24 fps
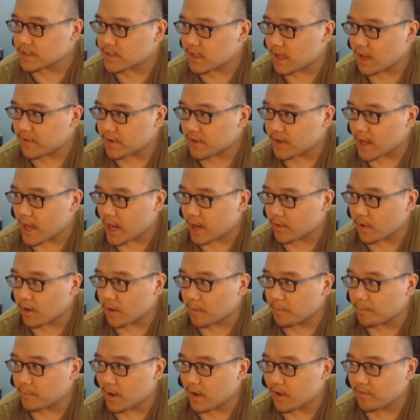have a category
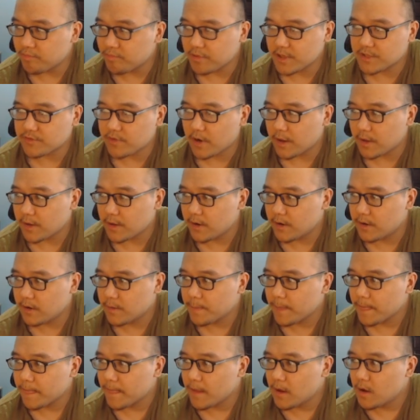above, please write it
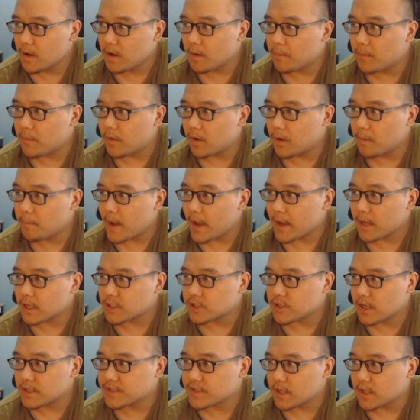here. More mag and
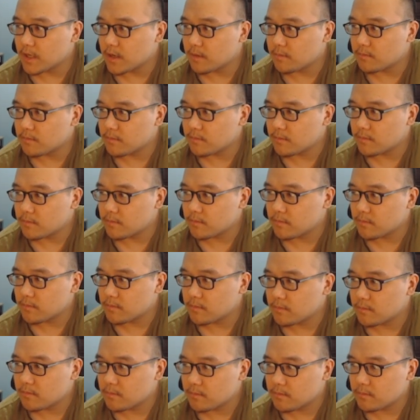transcendent.
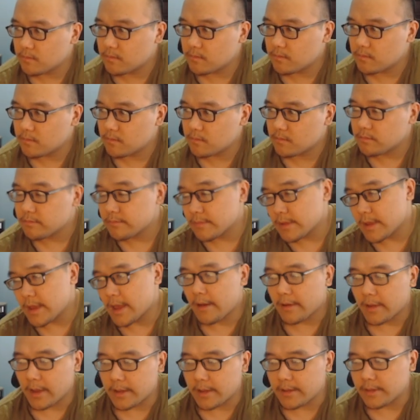
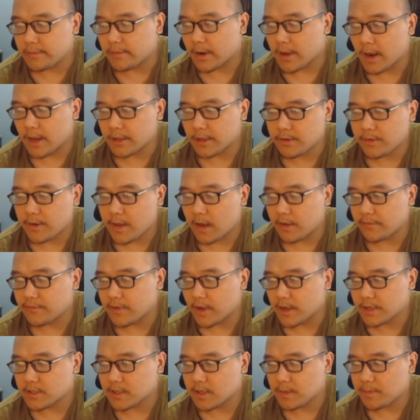Okay, they're gonna do that
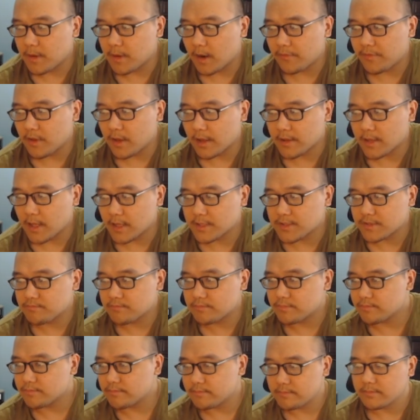eventually, but I feel like that's
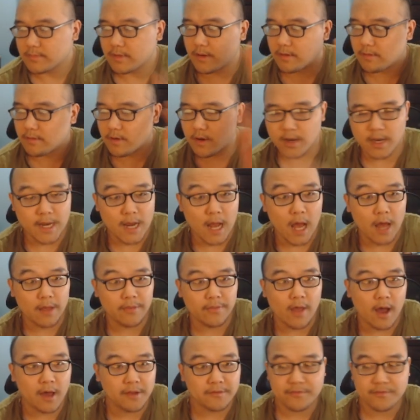a
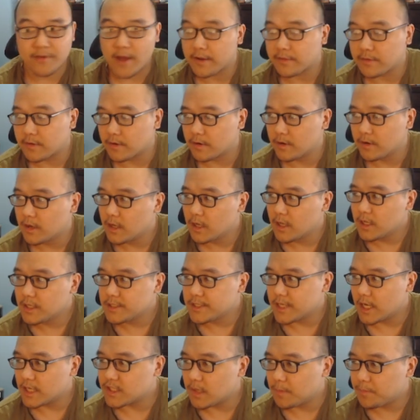non-factor.
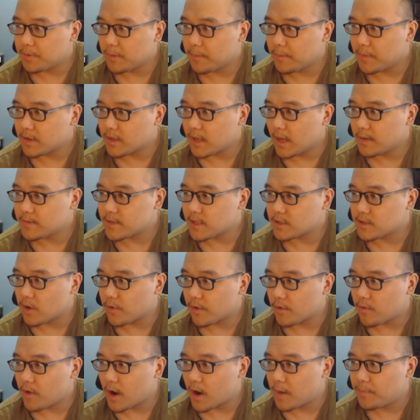Just implement games that don't
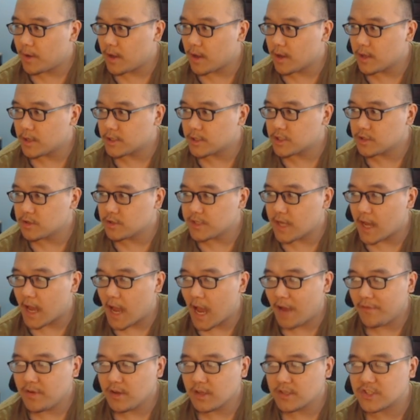require ping issues. Yeah,
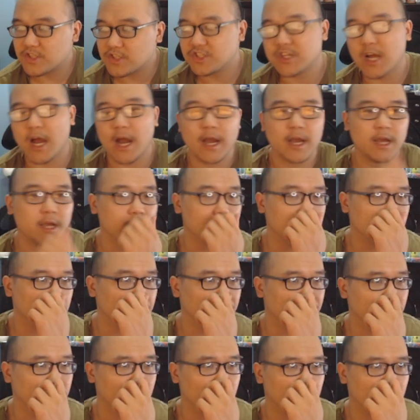having a side
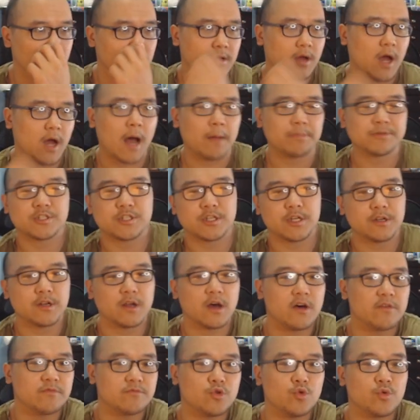option
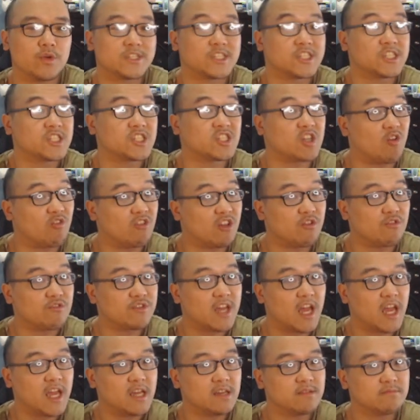of doing solo
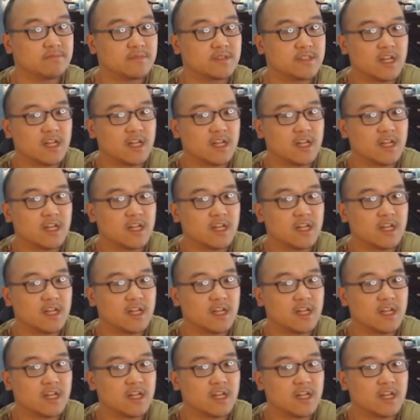games